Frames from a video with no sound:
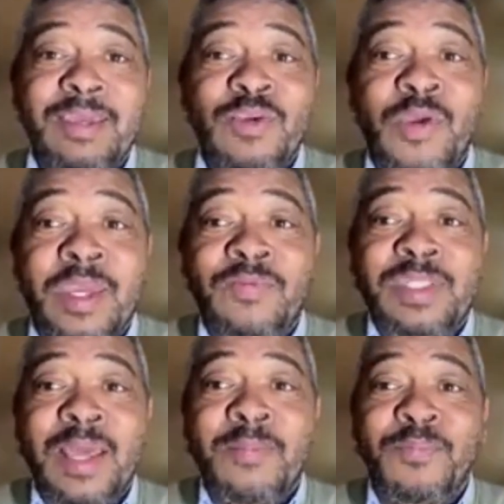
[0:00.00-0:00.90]
you give
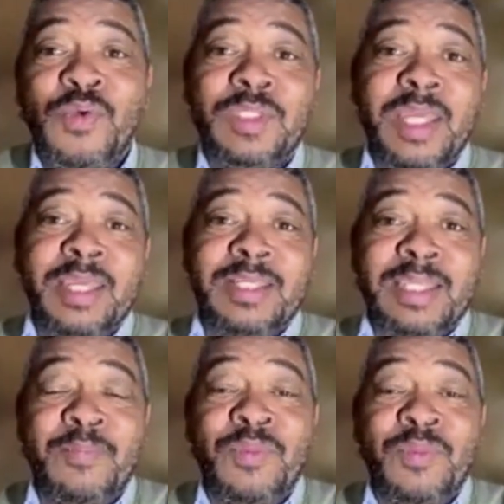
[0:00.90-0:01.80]
some, you take
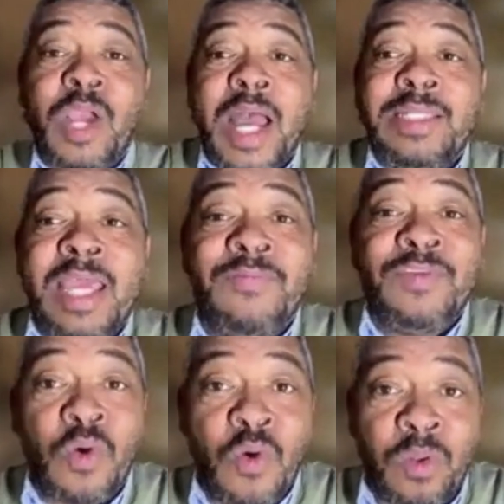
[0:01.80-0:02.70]
some, you can't have
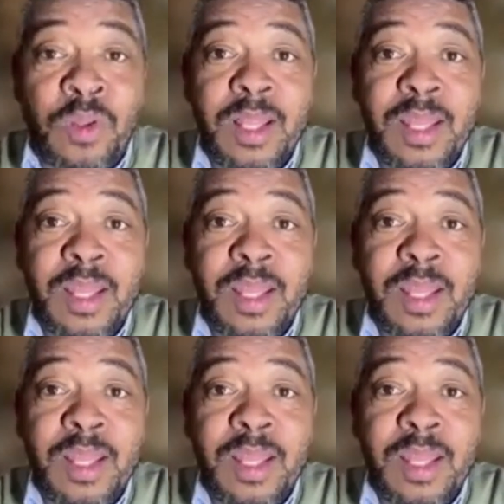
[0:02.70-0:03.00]
it all.